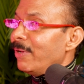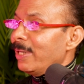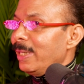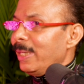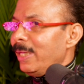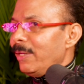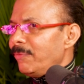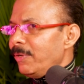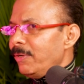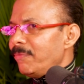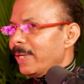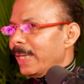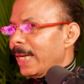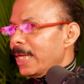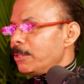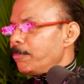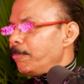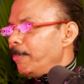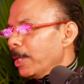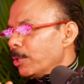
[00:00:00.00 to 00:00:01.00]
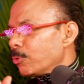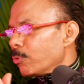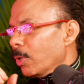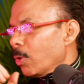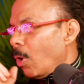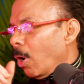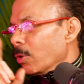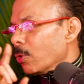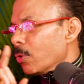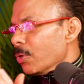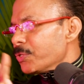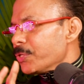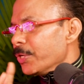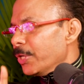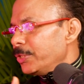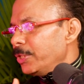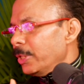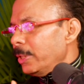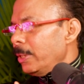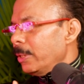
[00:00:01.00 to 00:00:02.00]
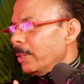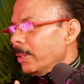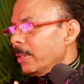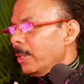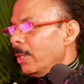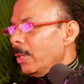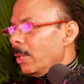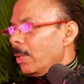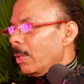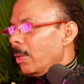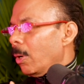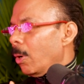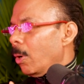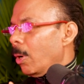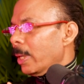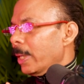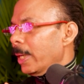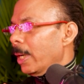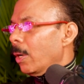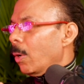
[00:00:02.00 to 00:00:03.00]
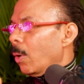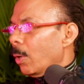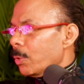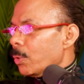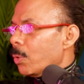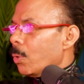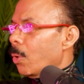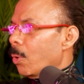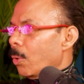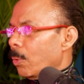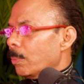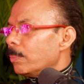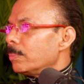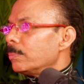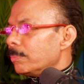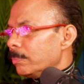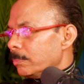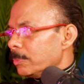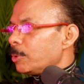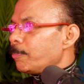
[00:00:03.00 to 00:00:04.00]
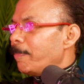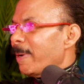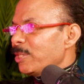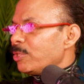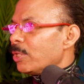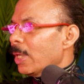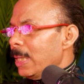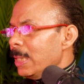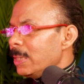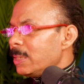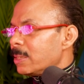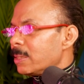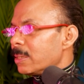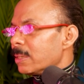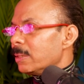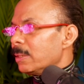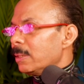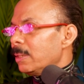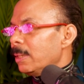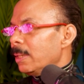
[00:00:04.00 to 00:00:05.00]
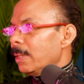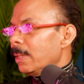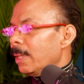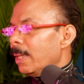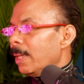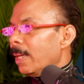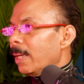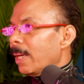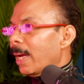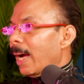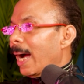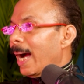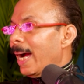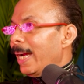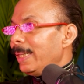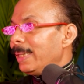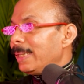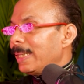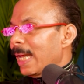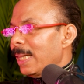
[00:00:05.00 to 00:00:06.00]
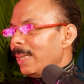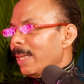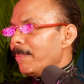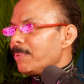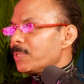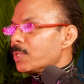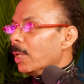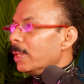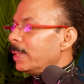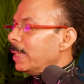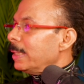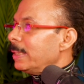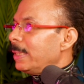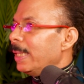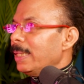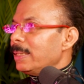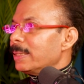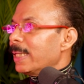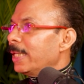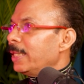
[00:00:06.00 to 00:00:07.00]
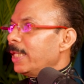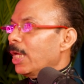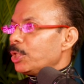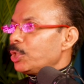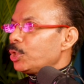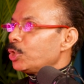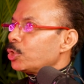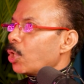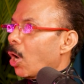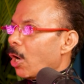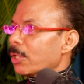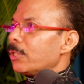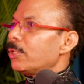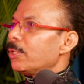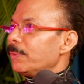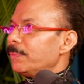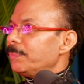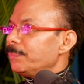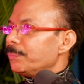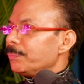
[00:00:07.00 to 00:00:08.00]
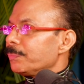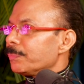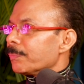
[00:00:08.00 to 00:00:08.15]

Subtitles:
And even when I speak to an onco surgeon or an onco specialist, I tell them certain things and they're shocked.